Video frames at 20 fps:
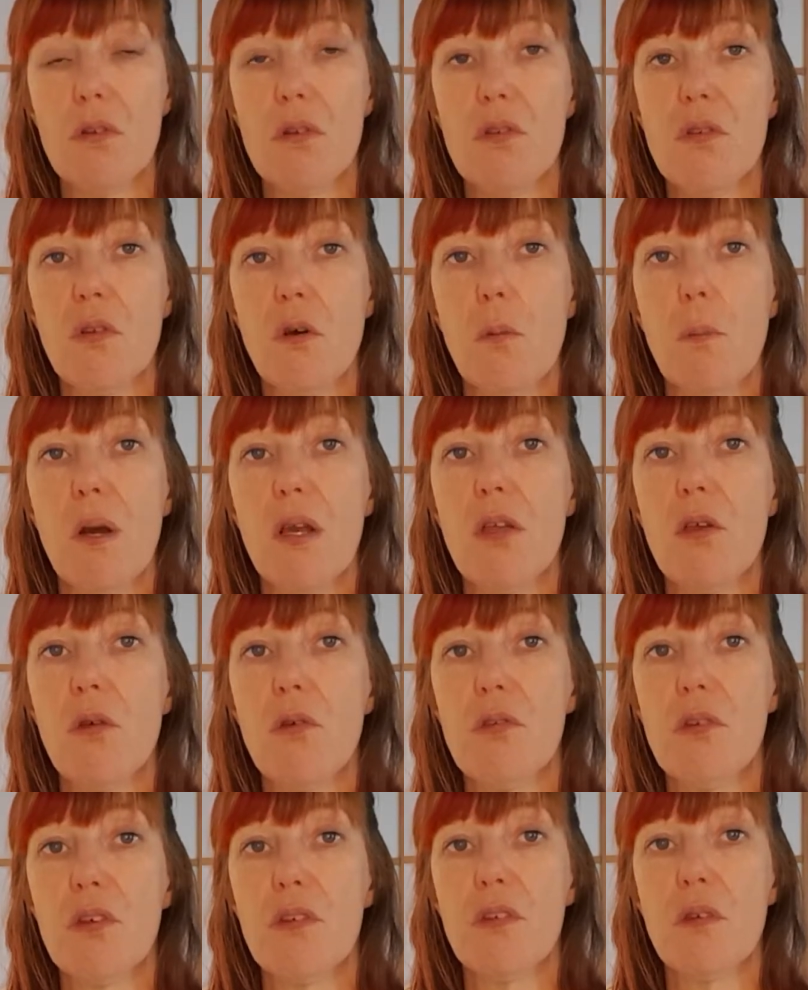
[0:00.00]
So by
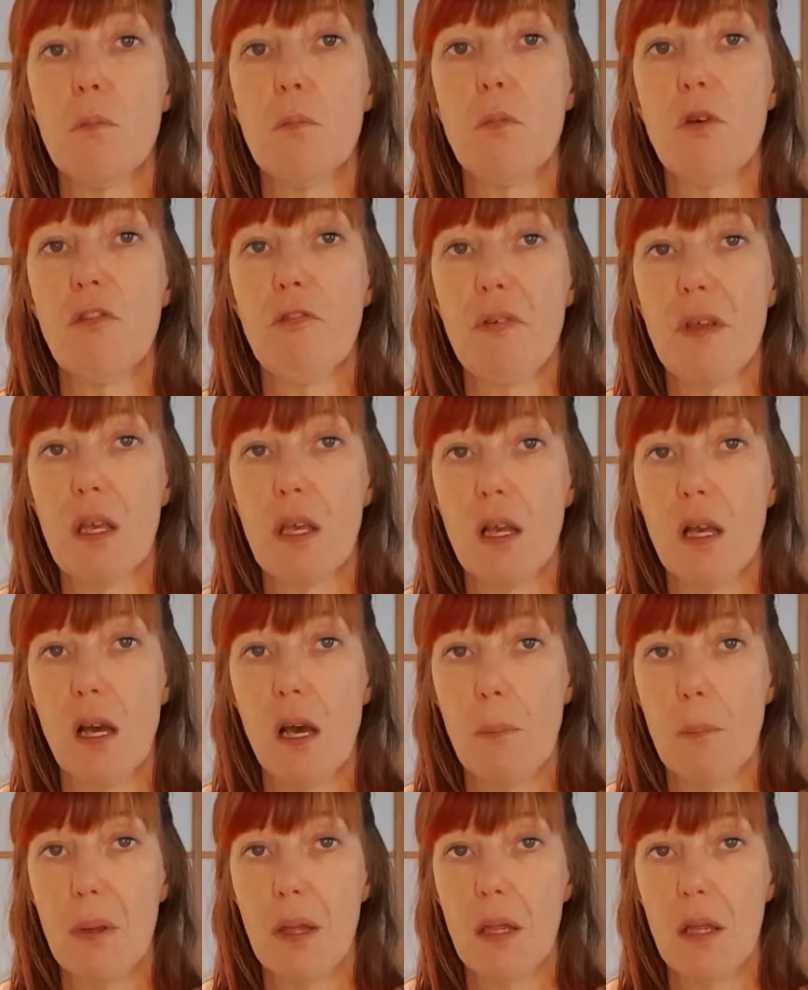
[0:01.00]
using some moving
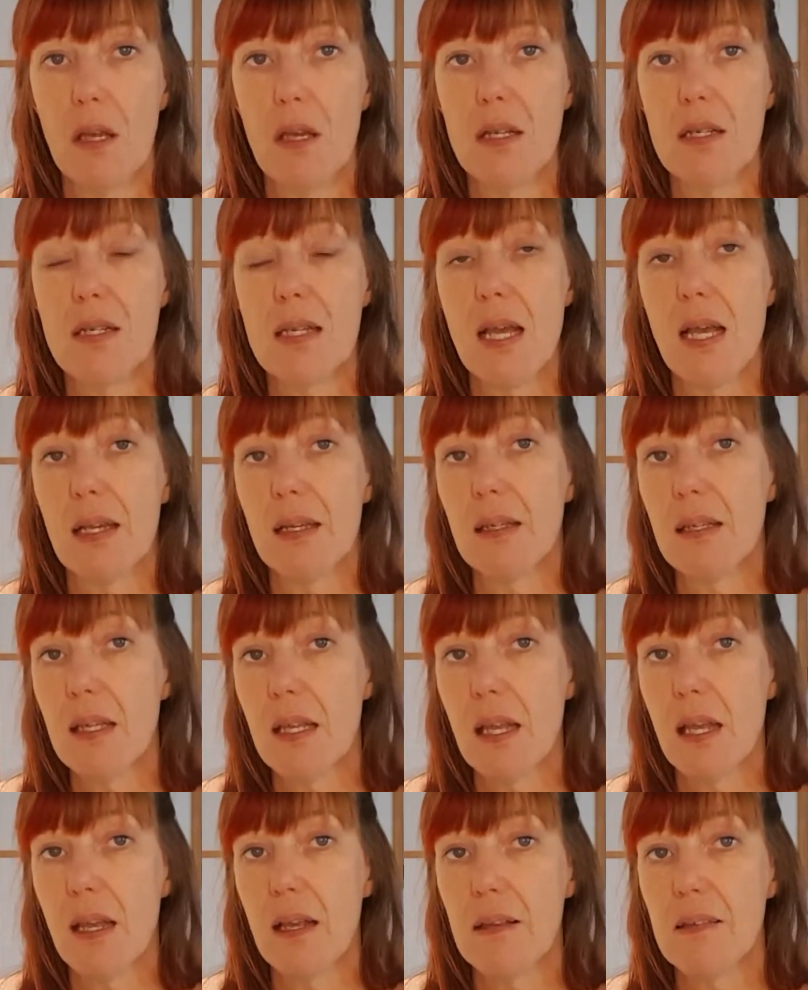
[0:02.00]
cupping
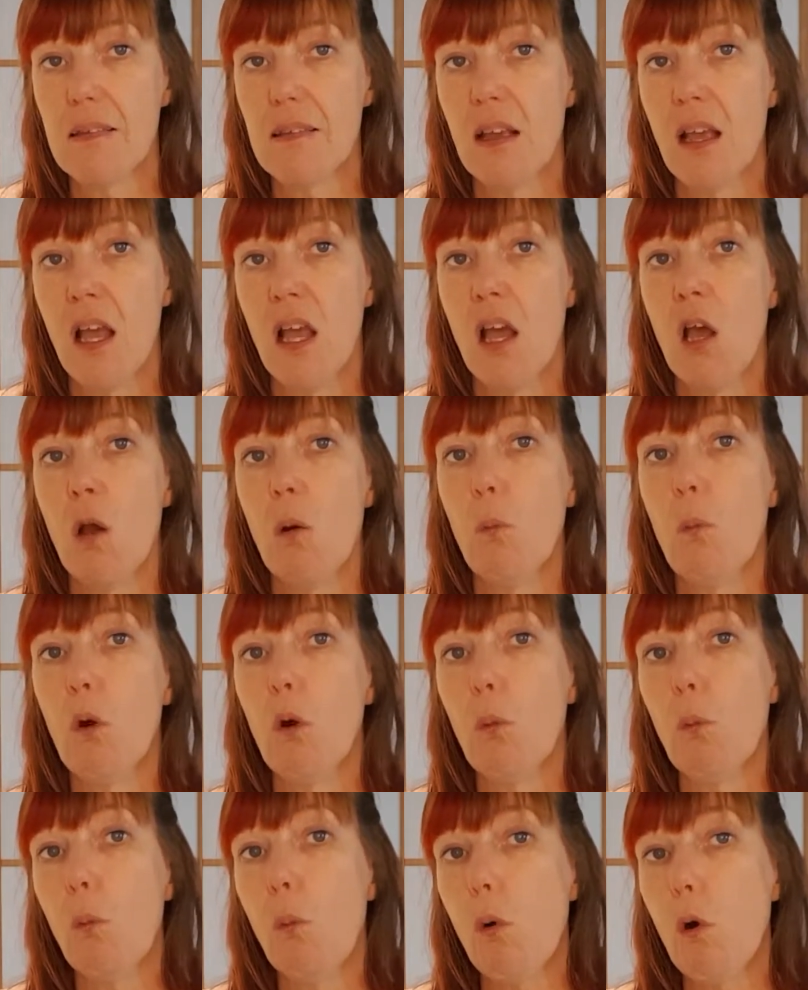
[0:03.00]
techniques, we're
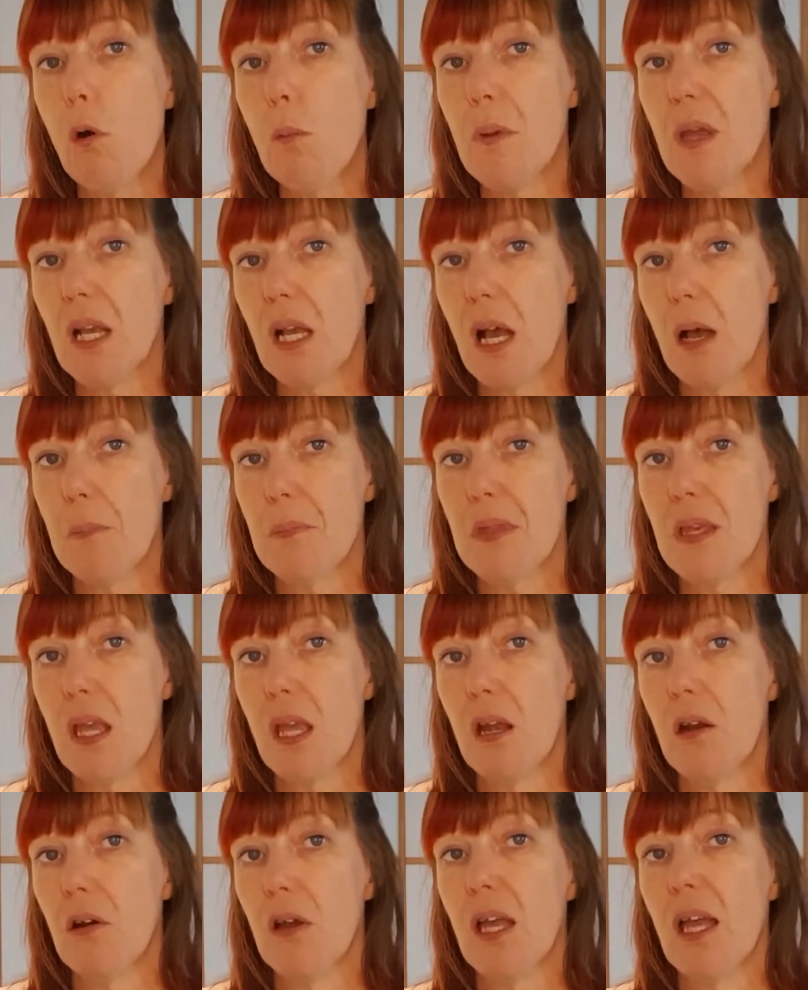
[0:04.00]
warming up the
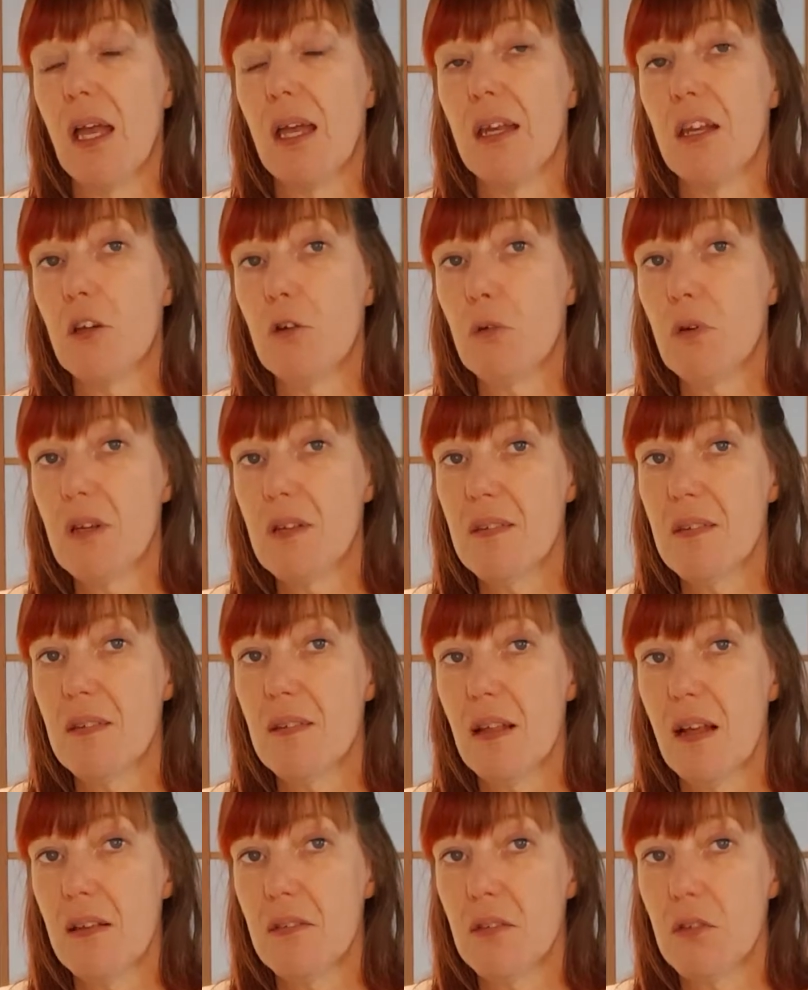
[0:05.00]
area and increasing
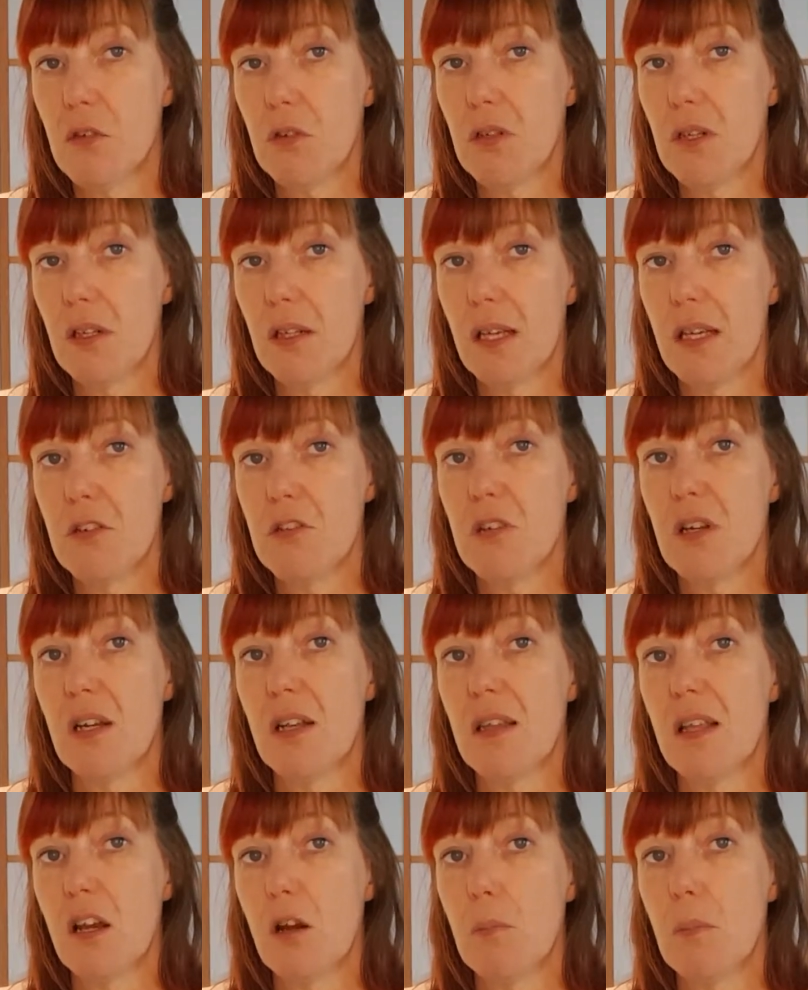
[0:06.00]
that circulation,
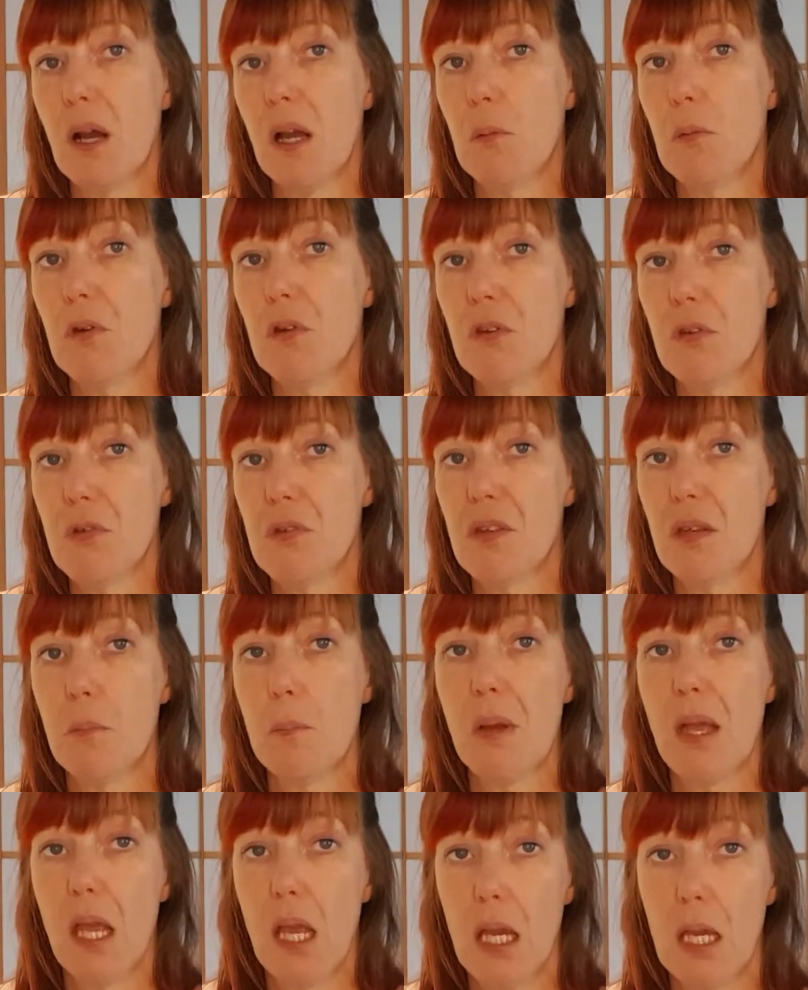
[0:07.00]
thereby reducing
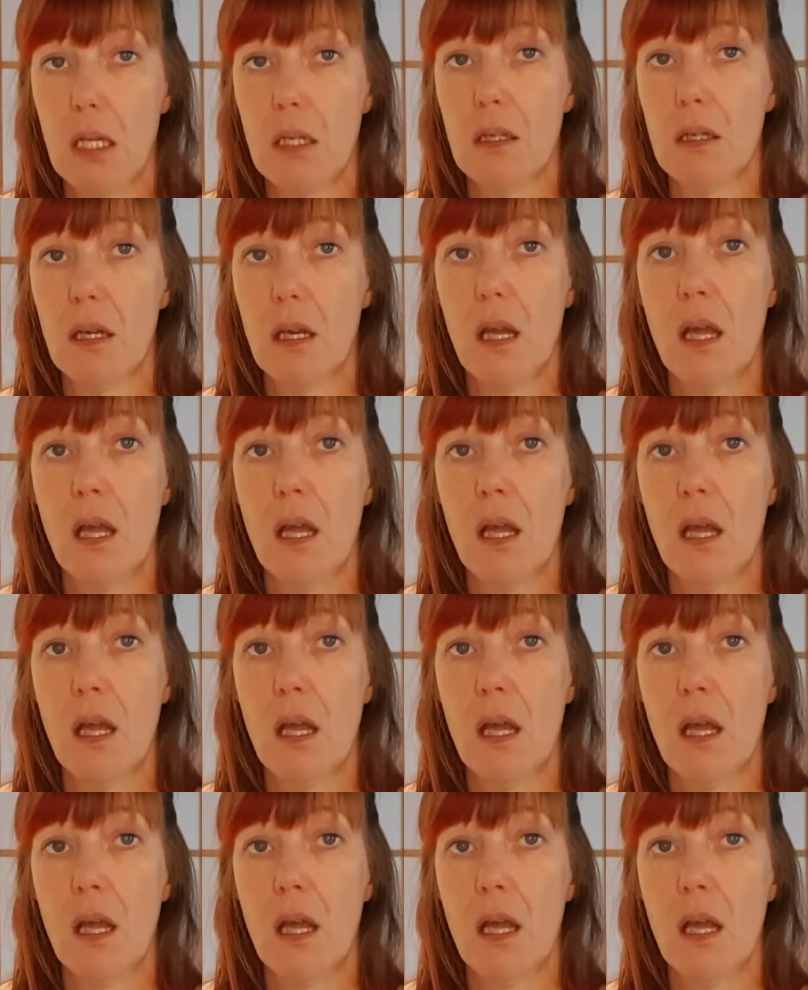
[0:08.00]
pain.